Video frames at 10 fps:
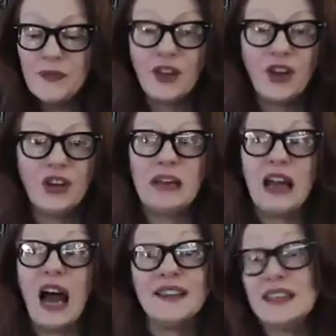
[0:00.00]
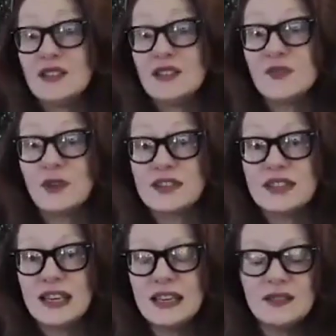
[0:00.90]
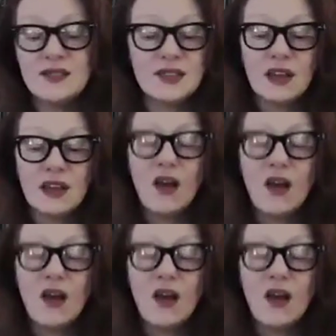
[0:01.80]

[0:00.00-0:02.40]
It could be ideas for scenes,